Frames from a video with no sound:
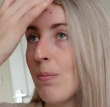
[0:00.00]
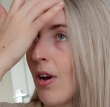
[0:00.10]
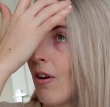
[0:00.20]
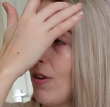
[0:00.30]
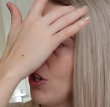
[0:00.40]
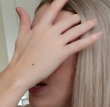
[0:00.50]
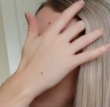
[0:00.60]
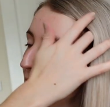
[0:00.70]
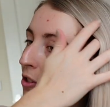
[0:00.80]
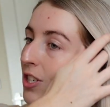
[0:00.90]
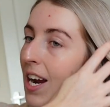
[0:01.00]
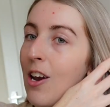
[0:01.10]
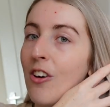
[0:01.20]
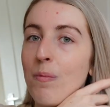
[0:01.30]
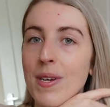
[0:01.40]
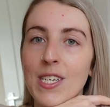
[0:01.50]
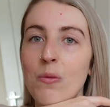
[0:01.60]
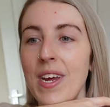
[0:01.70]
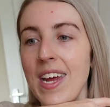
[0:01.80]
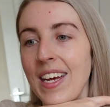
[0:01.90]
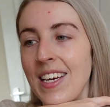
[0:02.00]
But she had such a long, busy week.